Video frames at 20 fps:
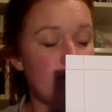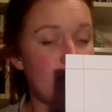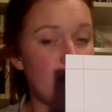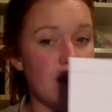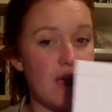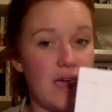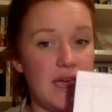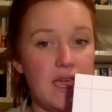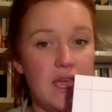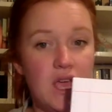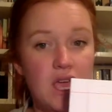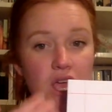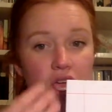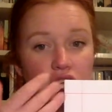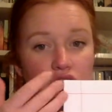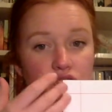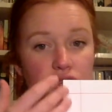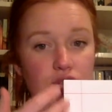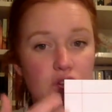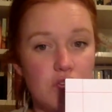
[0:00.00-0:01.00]
okay?
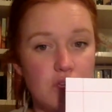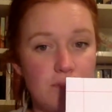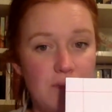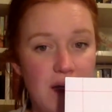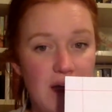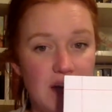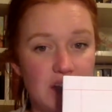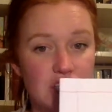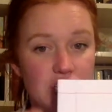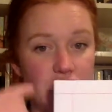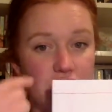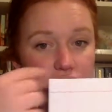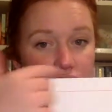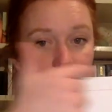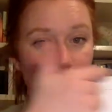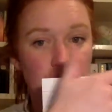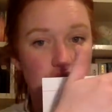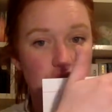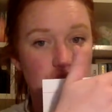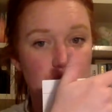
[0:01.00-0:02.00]
So you've got your margin, you've
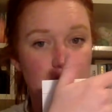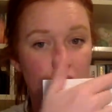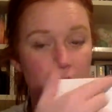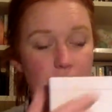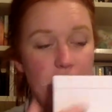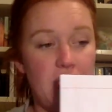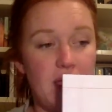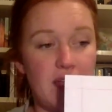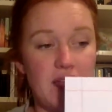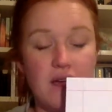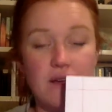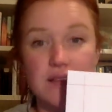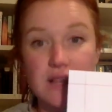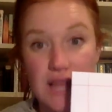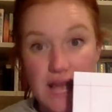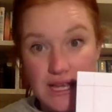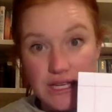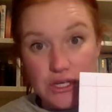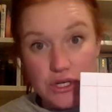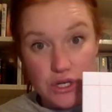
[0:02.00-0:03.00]
got your top, and I'd
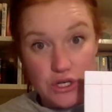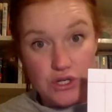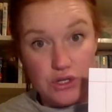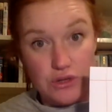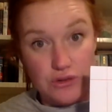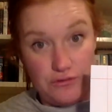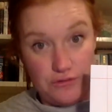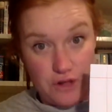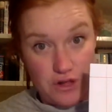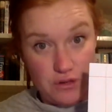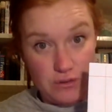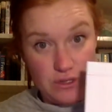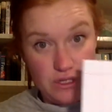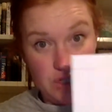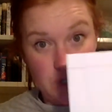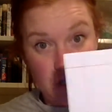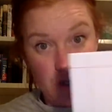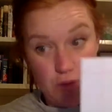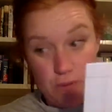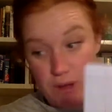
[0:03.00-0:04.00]
like you to do the following
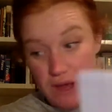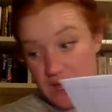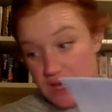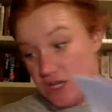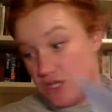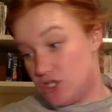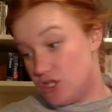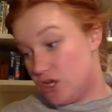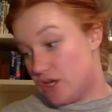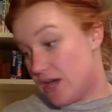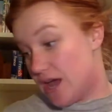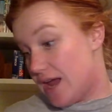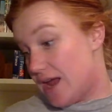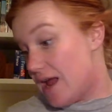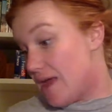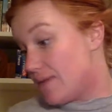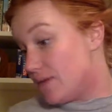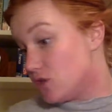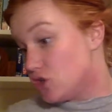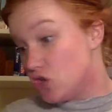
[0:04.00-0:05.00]
to your page,
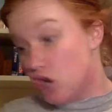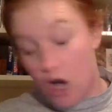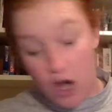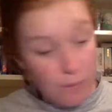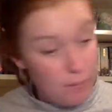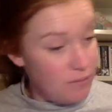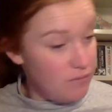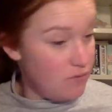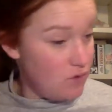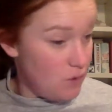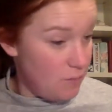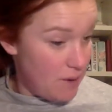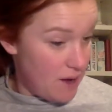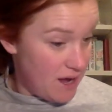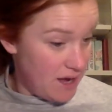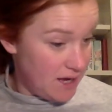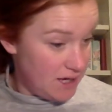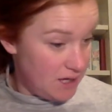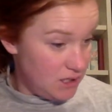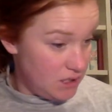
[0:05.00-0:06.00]
okay? At the top of your
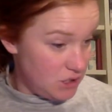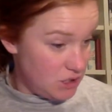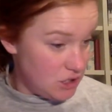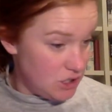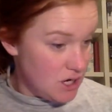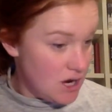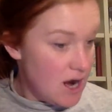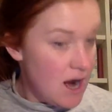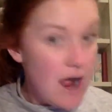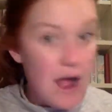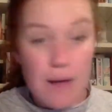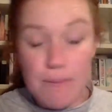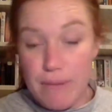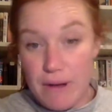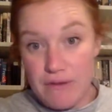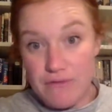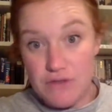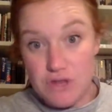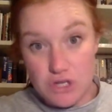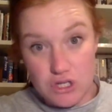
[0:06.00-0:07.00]
page,
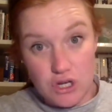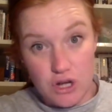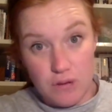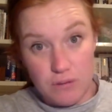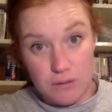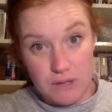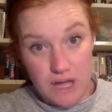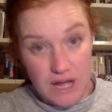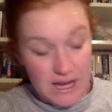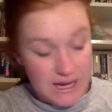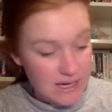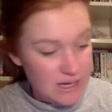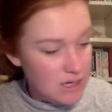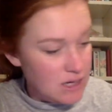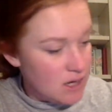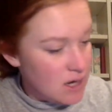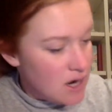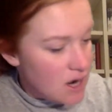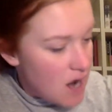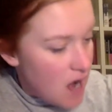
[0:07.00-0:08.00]
above the top
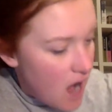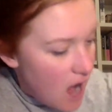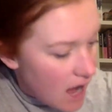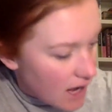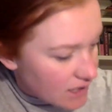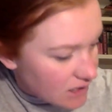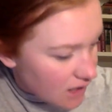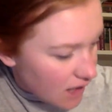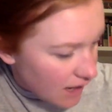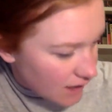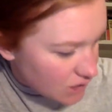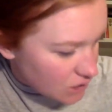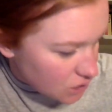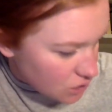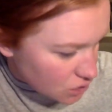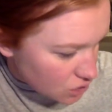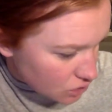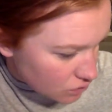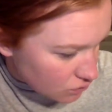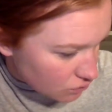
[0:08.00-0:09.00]
line, I'd like
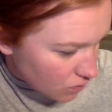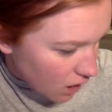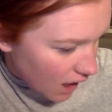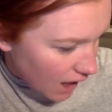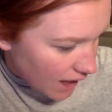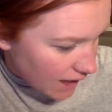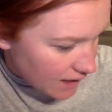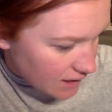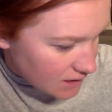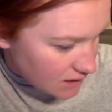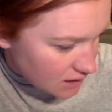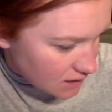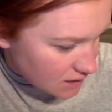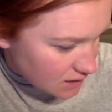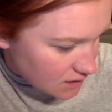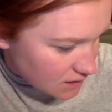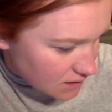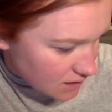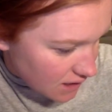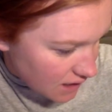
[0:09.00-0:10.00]
you to write
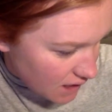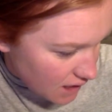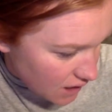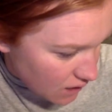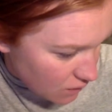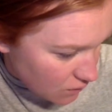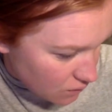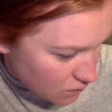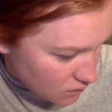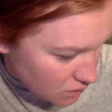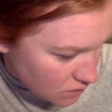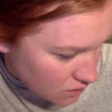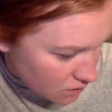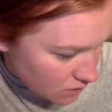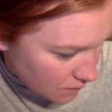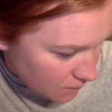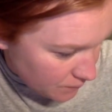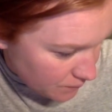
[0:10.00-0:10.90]
sound.